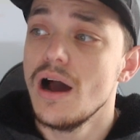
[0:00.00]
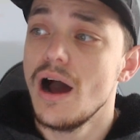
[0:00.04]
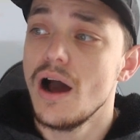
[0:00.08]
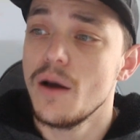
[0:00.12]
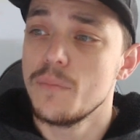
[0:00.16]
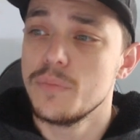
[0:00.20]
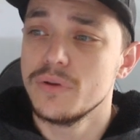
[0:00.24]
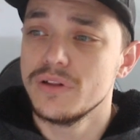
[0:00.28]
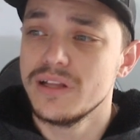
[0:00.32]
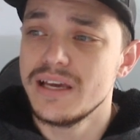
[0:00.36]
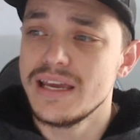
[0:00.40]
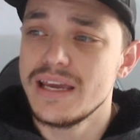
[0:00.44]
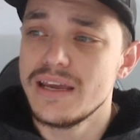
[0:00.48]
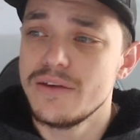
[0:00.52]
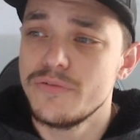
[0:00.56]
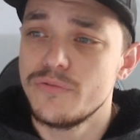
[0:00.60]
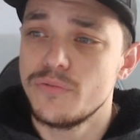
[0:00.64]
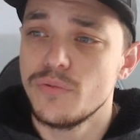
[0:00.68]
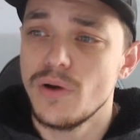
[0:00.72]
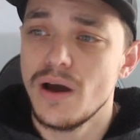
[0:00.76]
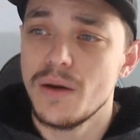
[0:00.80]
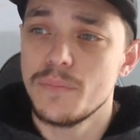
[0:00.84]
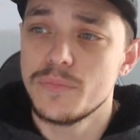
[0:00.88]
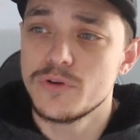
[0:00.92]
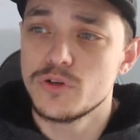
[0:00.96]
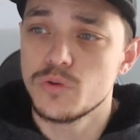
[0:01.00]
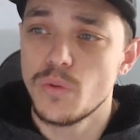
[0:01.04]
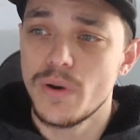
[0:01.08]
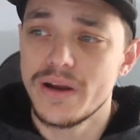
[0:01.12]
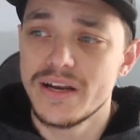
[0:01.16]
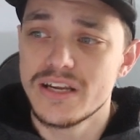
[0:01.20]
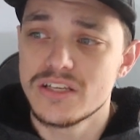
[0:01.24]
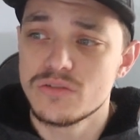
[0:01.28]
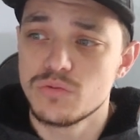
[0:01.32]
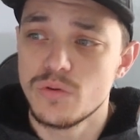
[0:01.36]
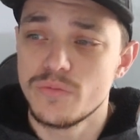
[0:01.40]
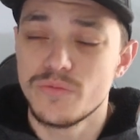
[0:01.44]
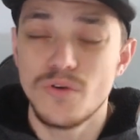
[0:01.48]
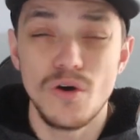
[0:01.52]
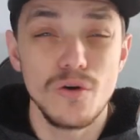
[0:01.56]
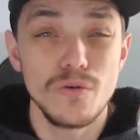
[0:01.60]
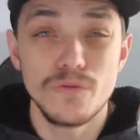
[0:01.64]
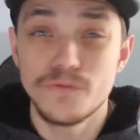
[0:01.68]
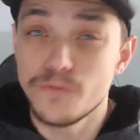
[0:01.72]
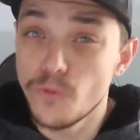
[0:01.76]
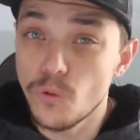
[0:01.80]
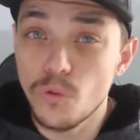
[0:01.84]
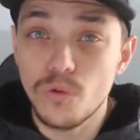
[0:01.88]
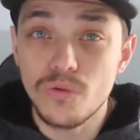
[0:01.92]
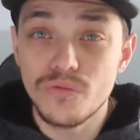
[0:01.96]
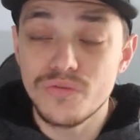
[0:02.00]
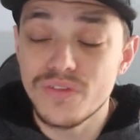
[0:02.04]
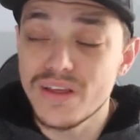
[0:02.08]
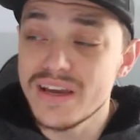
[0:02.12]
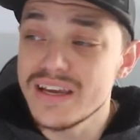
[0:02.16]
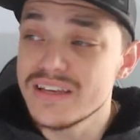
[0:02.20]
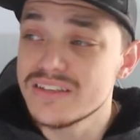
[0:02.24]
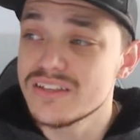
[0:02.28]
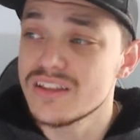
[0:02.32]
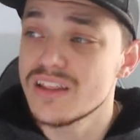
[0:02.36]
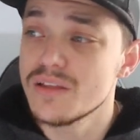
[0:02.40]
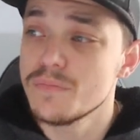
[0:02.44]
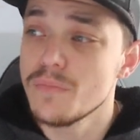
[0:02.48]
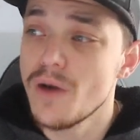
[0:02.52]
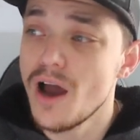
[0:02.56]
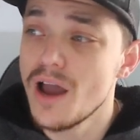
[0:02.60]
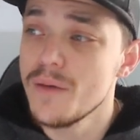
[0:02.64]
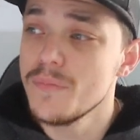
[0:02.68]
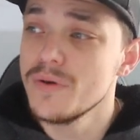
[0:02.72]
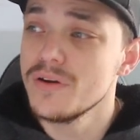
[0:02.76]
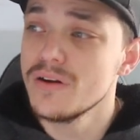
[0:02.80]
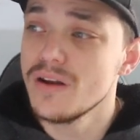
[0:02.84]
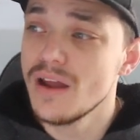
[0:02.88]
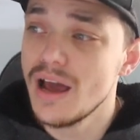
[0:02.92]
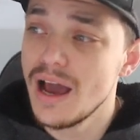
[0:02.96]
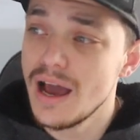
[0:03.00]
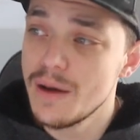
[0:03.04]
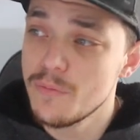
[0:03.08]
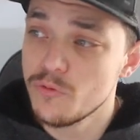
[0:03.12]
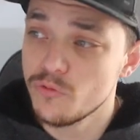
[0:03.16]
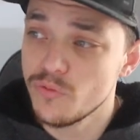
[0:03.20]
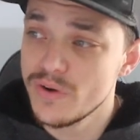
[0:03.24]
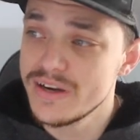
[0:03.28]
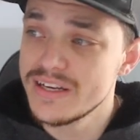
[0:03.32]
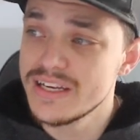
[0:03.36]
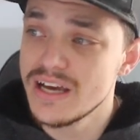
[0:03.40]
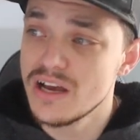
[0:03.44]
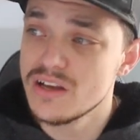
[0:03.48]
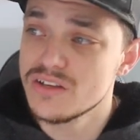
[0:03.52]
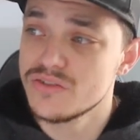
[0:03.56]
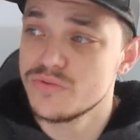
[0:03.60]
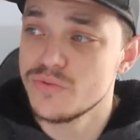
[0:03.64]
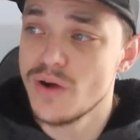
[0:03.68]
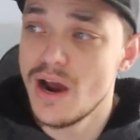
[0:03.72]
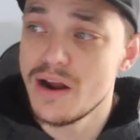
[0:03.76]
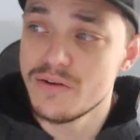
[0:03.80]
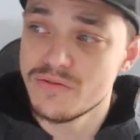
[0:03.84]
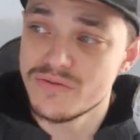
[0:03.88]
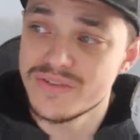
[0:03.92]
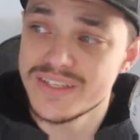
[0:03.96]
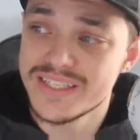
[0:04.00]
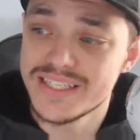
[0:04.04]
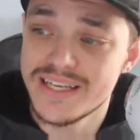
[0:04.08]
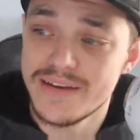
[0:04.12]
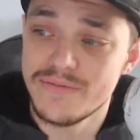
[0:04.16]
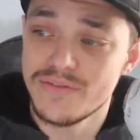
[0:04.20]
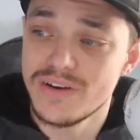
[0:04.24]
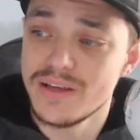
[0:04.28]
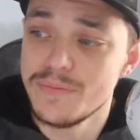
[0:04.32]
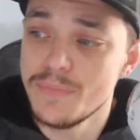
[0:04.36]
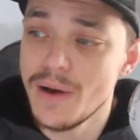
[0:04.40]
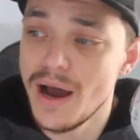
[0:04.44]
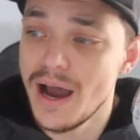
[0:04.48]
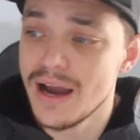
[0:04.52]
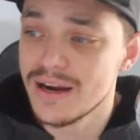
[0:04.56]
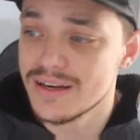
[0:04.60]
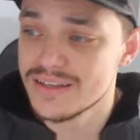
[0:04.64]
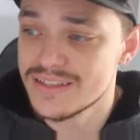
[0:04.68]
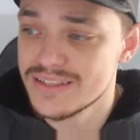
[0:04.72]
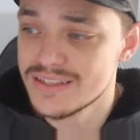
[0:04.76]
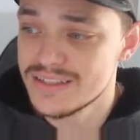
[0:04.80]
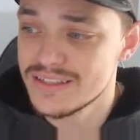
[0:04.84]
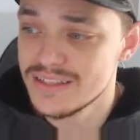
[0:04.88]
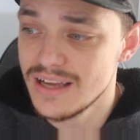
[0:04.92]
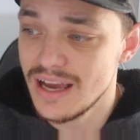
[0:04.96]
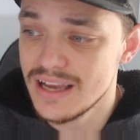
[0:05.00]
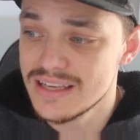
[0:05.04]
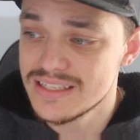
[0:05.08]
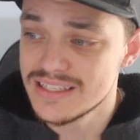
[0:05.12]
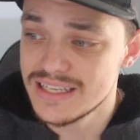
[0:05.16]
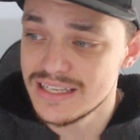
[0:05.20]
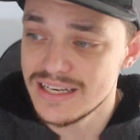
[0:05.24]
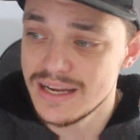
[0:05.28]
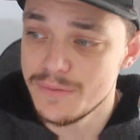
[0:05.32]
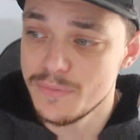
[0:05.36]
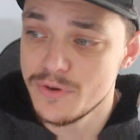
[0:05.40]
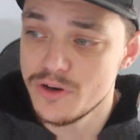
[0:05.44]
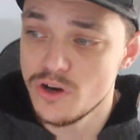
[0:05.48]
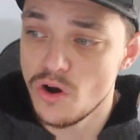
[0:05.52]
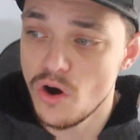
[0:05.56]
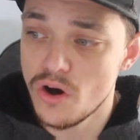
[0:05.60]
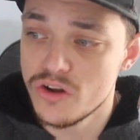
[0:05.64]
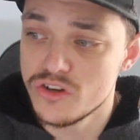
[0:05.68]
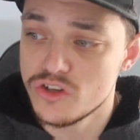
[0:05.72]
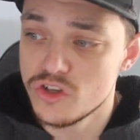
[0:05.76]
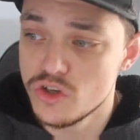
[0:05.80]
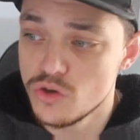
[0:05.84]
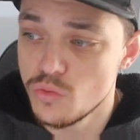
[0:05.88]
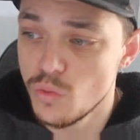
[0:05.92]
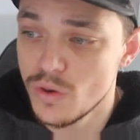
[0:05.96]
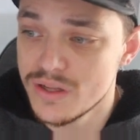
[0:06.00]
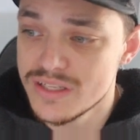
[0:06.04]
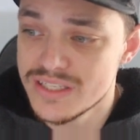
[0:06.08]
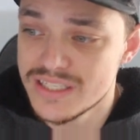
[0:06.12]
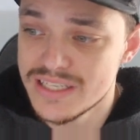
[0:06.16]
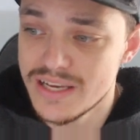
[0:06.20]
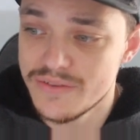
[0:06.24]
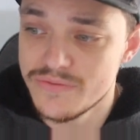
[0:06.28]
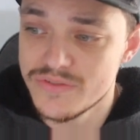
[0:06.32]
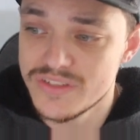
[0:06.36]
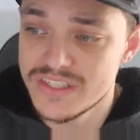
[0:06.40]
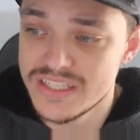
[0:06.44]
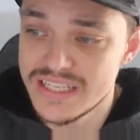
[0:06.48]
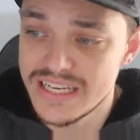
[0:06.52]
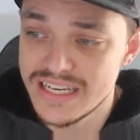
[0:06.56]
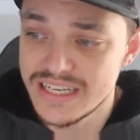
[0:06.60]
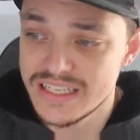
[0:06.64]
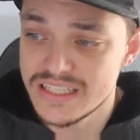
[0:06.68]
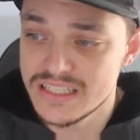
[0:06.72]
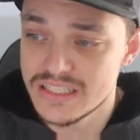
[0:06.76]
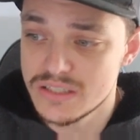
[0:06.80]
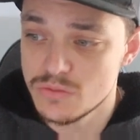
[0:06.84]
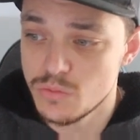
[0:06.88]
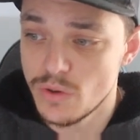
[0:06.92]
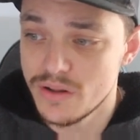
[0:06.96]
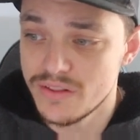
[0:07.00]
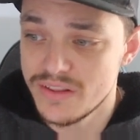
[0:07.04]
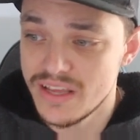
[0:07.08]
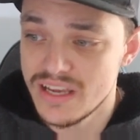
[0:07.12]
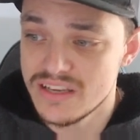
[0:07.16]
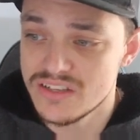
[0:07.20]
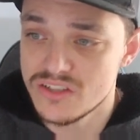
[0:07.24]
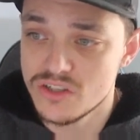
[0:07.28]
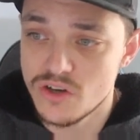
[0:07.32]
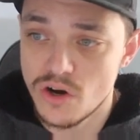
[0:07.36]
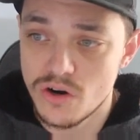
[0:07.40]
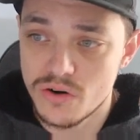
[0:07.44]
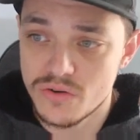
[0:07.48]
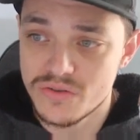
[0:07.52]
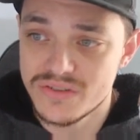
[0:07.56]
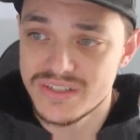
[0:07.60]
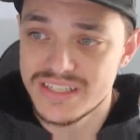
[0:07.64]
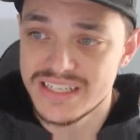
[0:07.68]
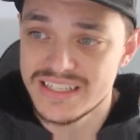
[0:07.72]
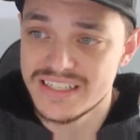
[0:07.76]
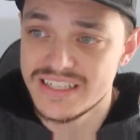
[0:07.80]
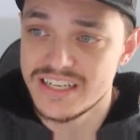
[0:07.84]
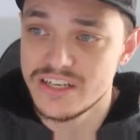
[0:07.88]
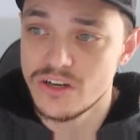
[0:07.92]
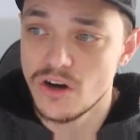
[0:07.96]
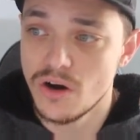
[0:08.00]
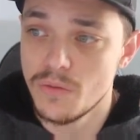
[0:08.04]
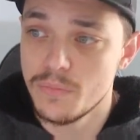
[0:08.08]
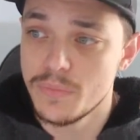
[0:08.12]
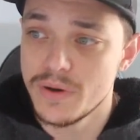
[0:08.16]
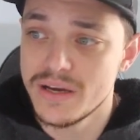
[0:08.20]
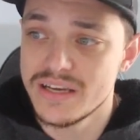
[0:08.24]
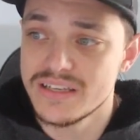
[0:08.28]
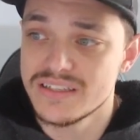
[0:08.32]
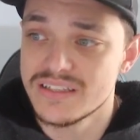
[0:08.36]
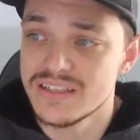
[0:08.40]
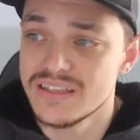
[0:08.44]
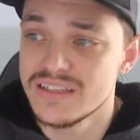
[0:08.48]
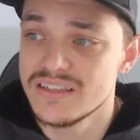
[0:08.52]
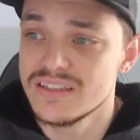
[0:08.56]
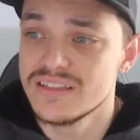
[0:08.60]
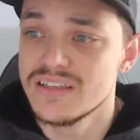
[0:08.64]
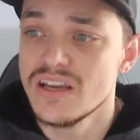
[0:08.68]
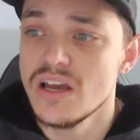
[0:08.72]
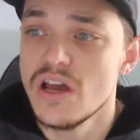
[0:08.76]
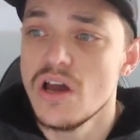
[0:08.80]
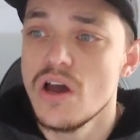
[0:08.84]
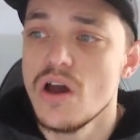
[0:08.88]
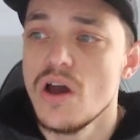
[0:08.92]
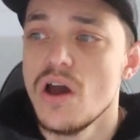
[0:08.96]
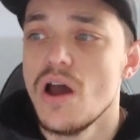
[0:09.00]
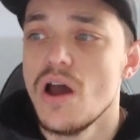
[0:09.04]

I believe between us we've got 4 of these at the moment. It retails for $170. Set number 92176, 1,969 pieces.